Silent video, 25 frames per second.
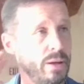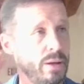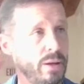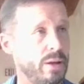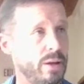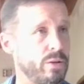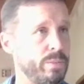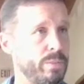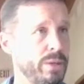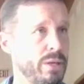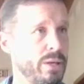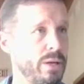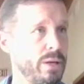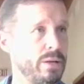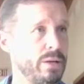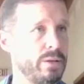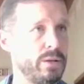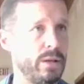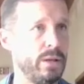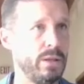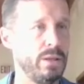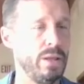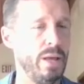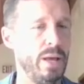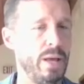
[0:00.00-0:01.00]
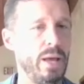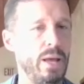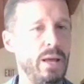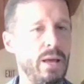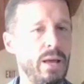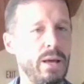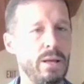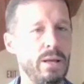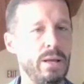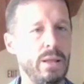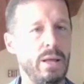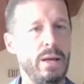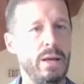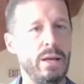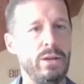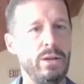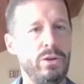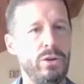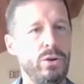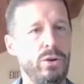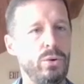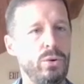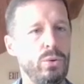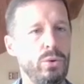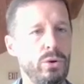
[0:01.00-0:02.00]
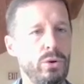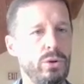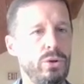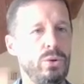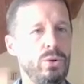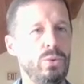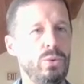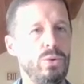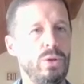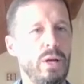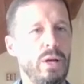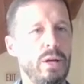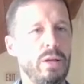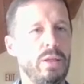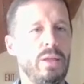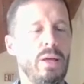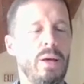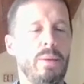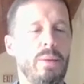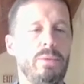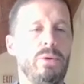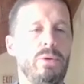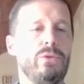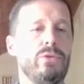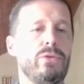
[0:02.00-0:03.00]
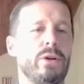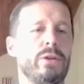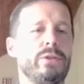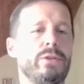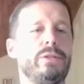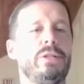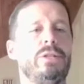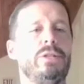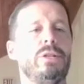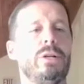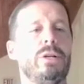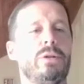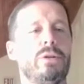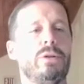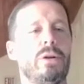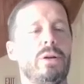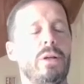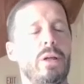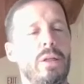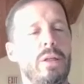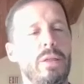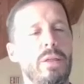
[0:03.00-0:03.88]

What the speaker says: is because they like you like them, you trust each other.